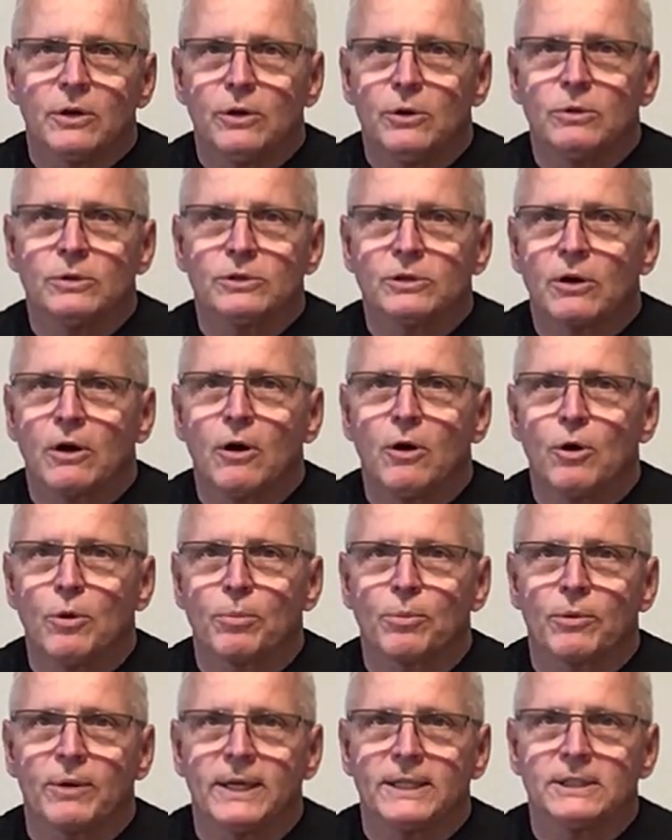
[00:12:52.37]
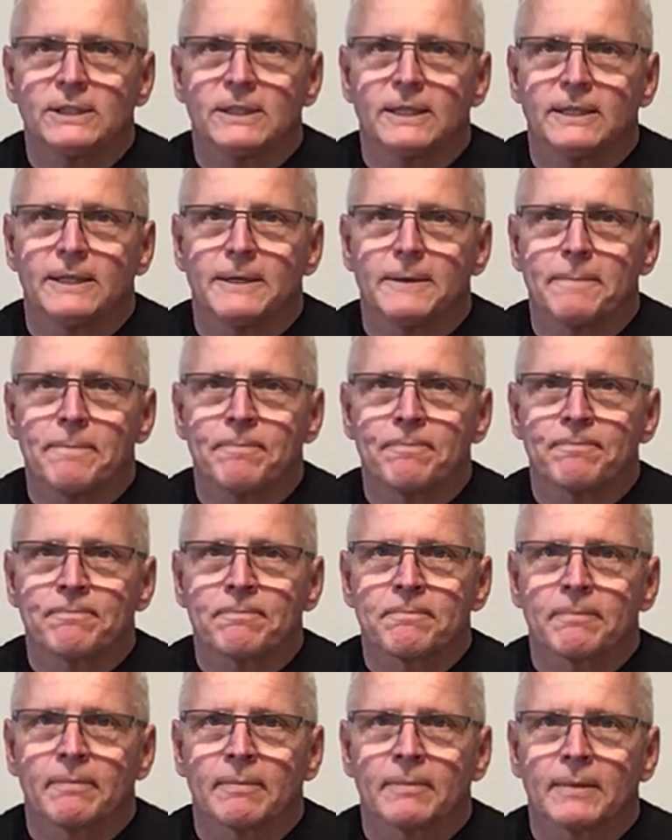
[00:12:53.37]
who is our hope resting in?
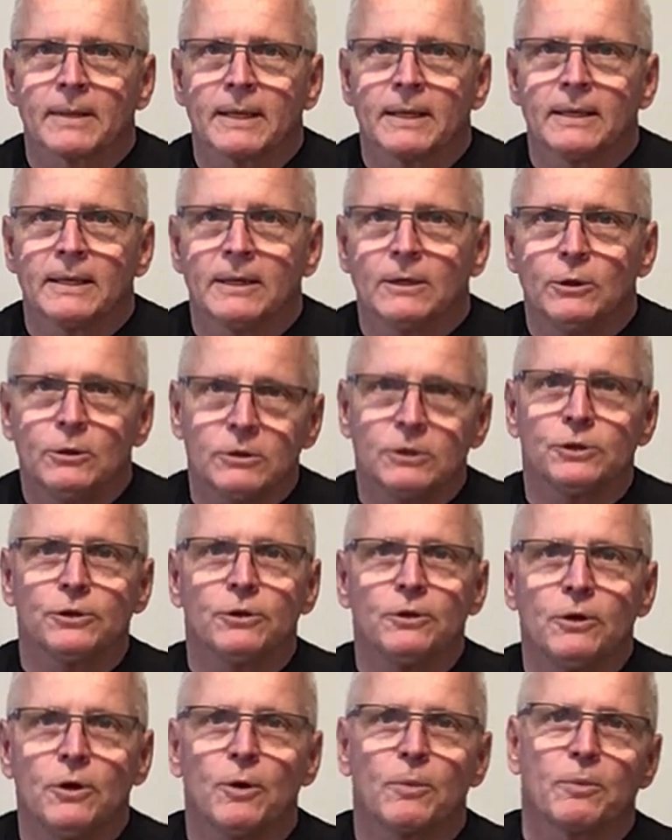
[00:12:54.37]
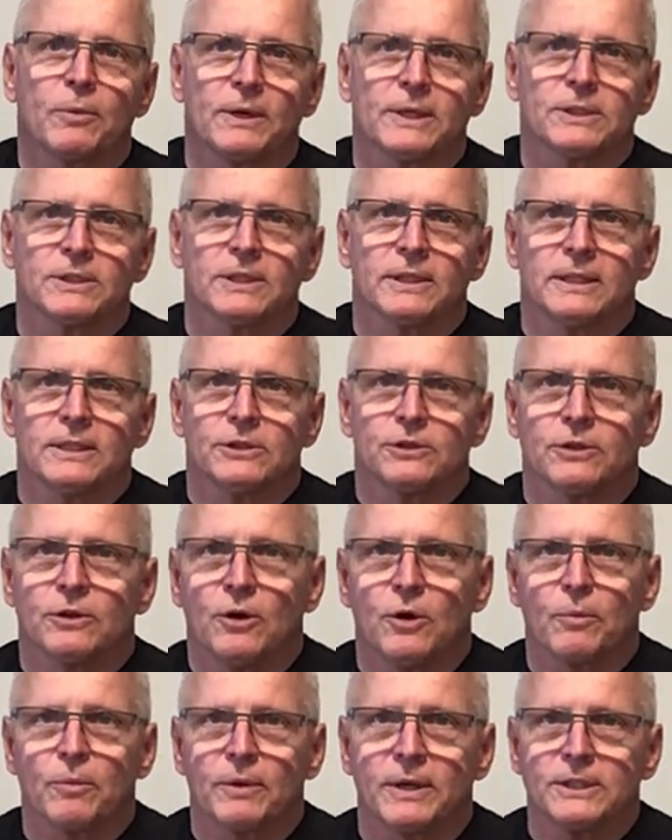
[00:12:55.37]
Who is your hope resting in? Is your
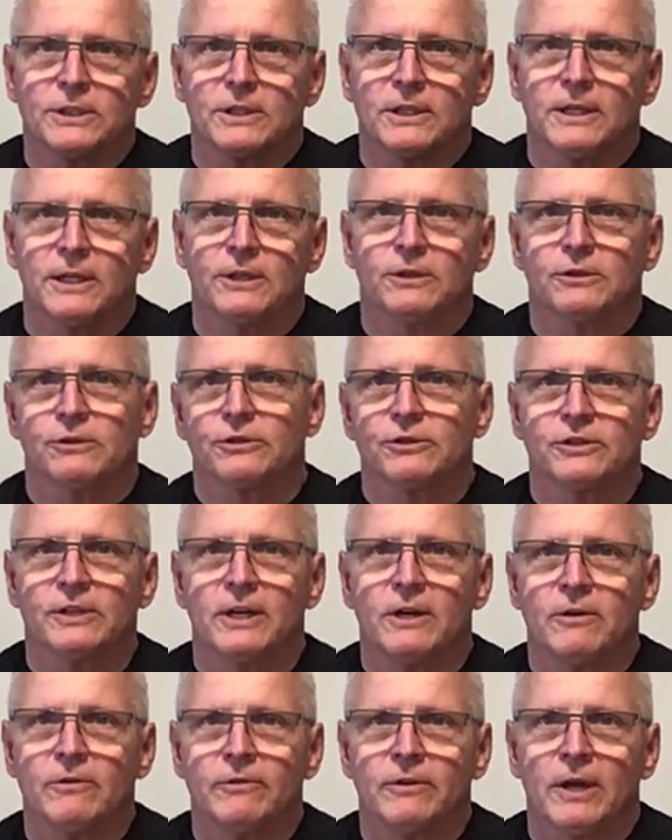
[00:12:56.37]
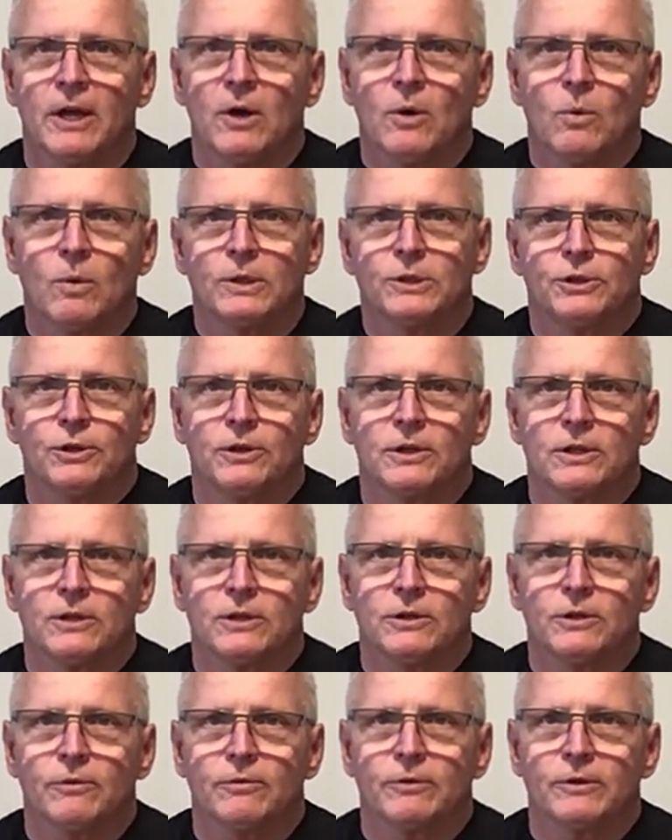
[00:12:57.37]
hope resting in yourself, what you can
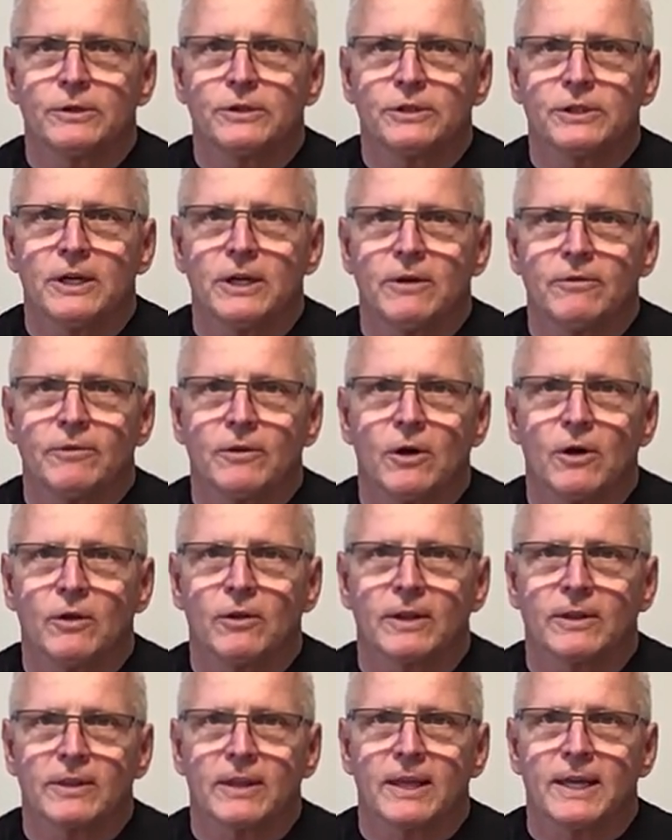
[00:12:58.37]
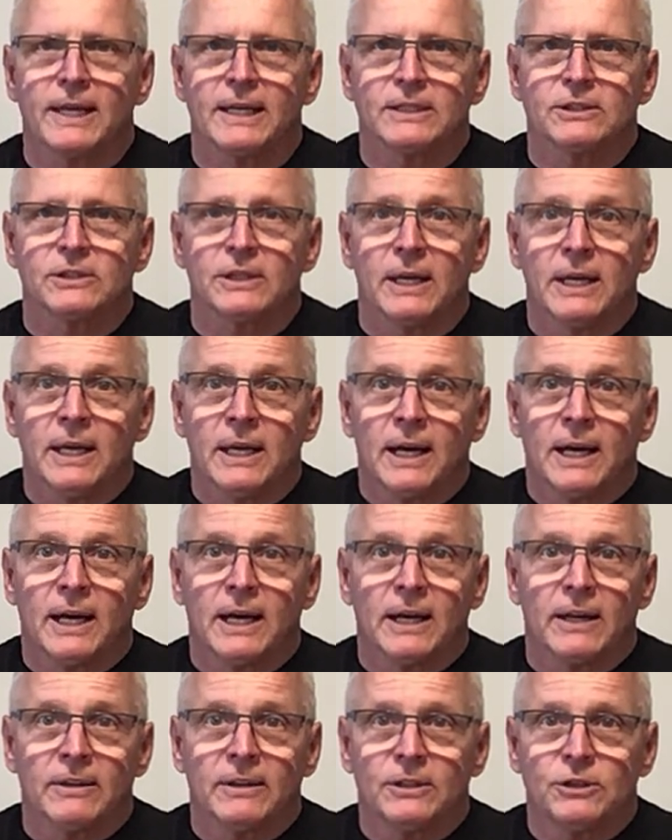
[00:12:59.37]
do for yourself, all the things
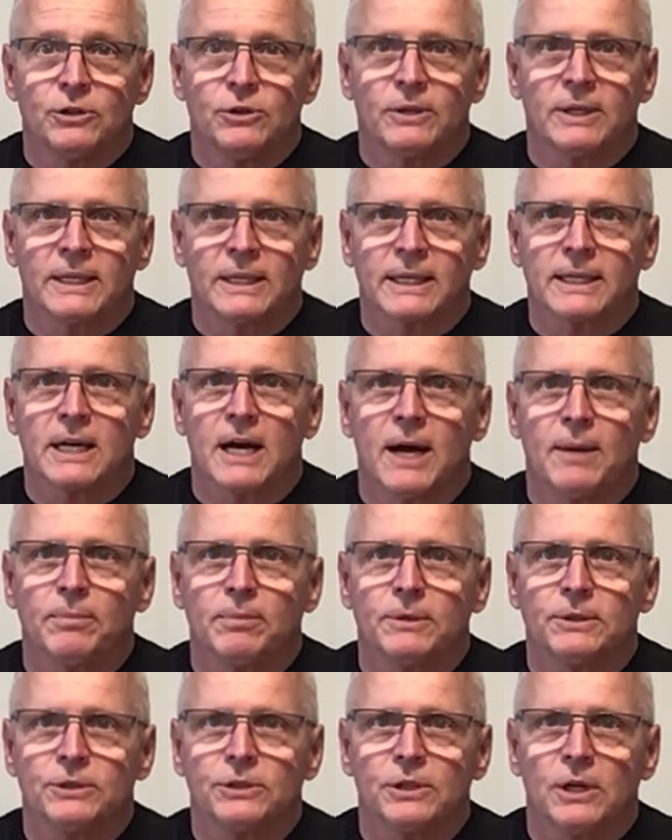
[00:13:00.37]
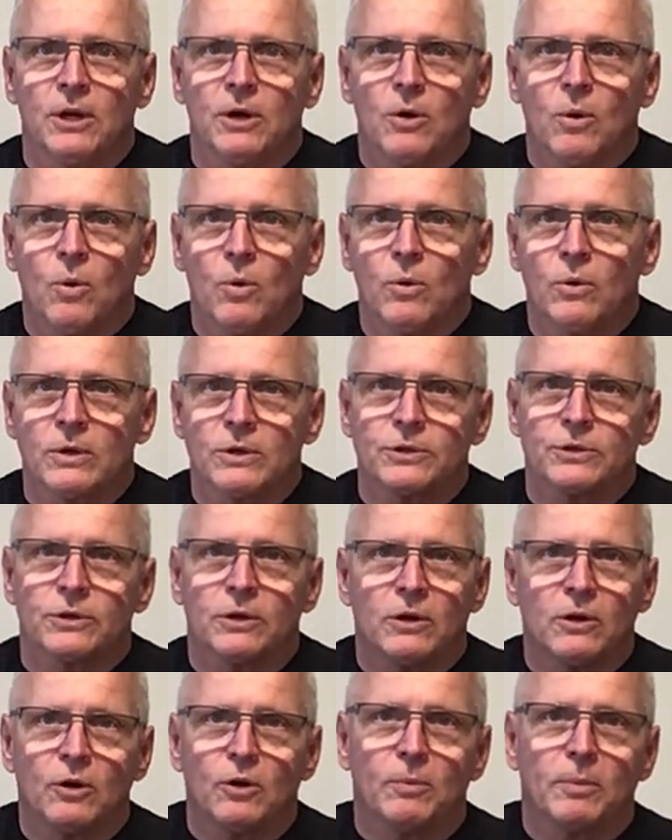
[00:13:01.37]
that you can accomplish? Or is
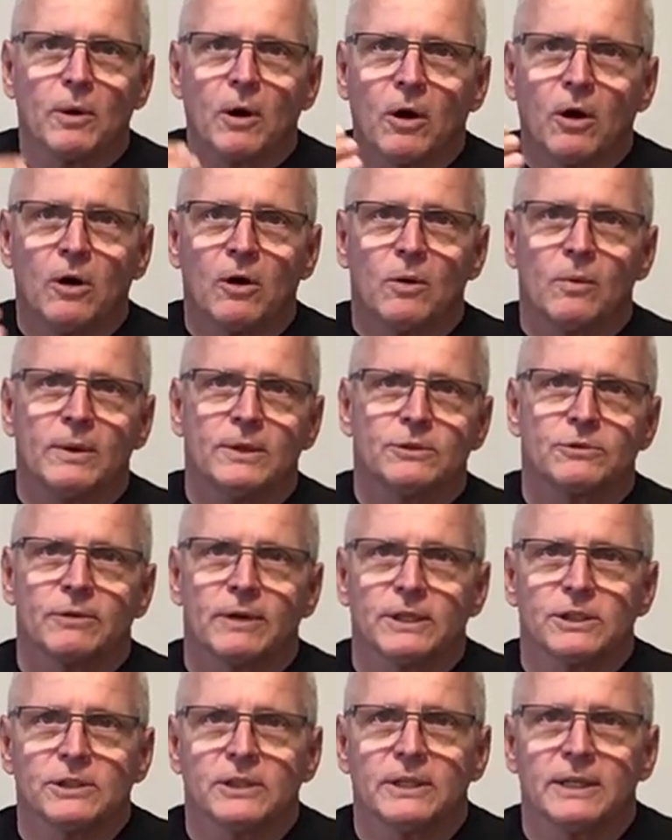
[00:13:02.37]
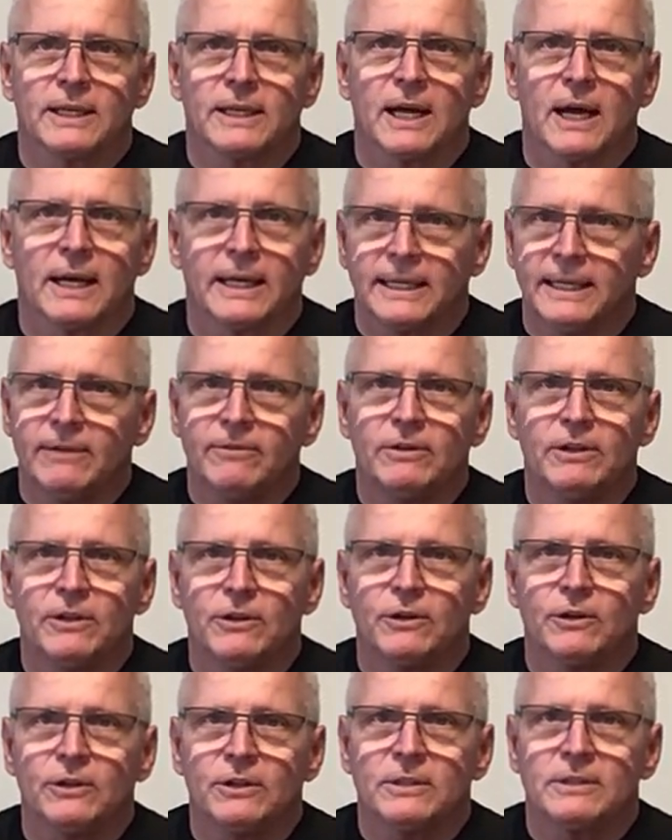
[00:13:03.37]
your hope always resting in God, even in
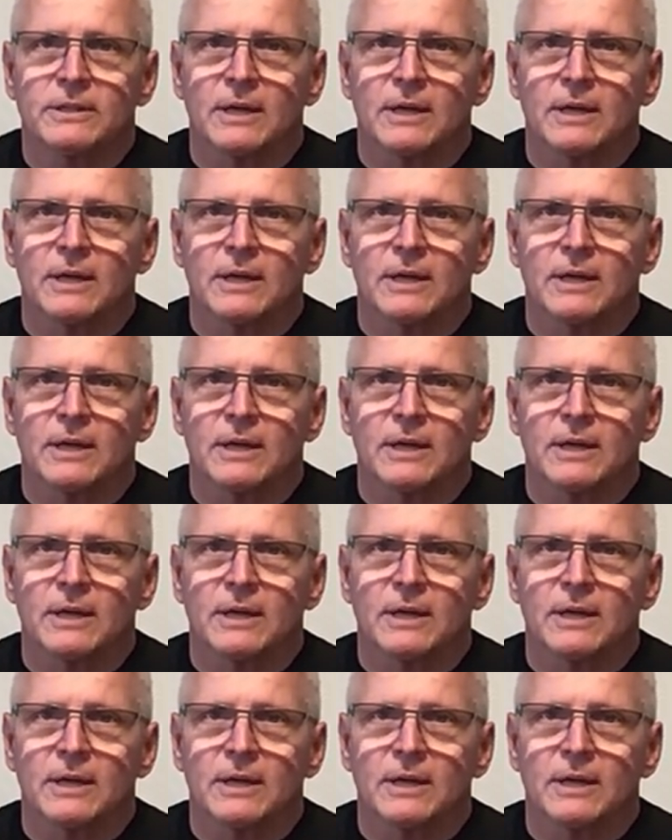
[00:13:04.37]
the good